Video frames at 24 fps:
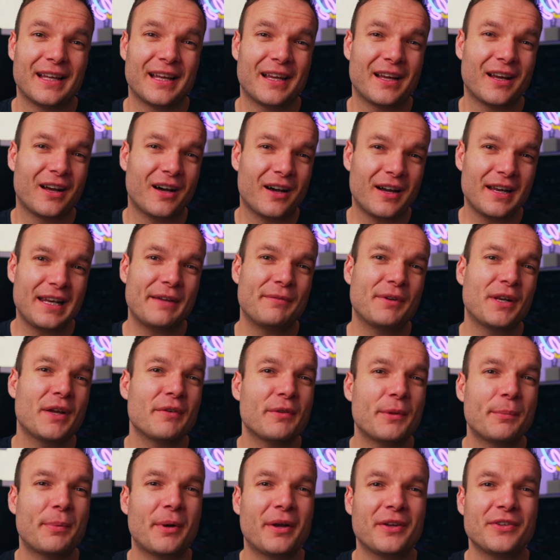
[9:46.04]
At high level over
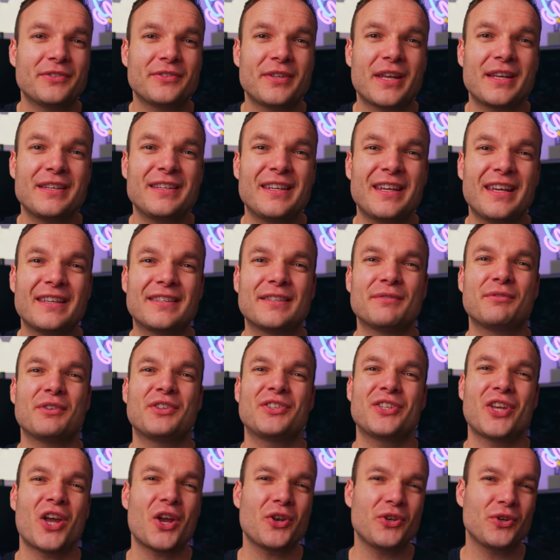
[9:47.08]
the past 10 years, the
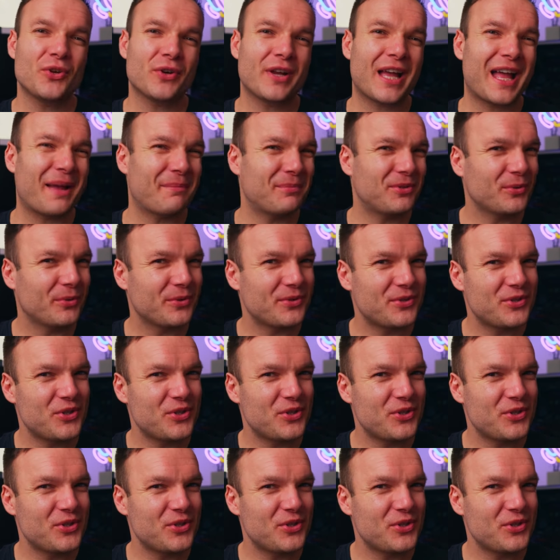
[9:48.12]
return on your capital has